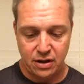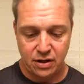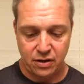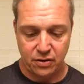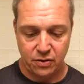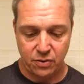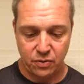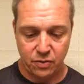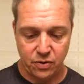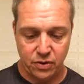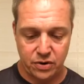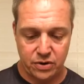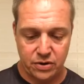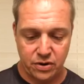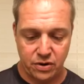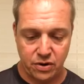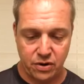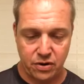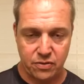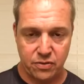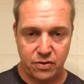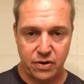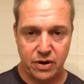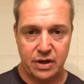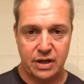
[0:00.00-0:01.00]
on a
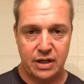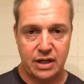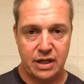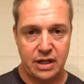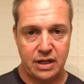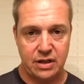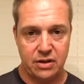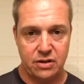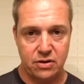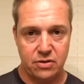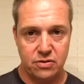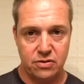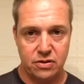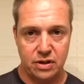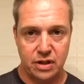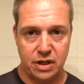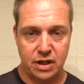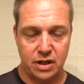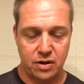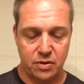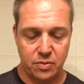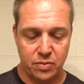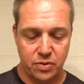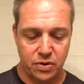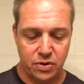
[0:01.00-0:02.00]
1-yard run, again using
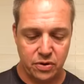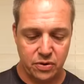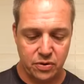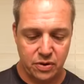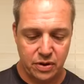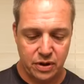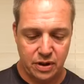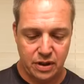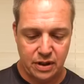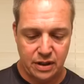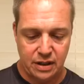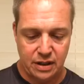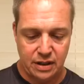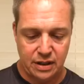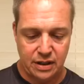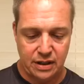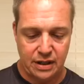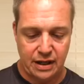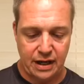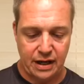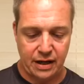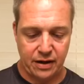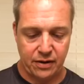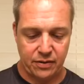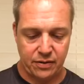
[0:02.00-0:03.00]
Killebrew
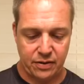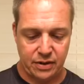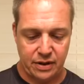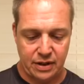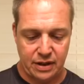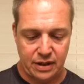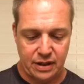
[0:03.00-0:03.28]
down,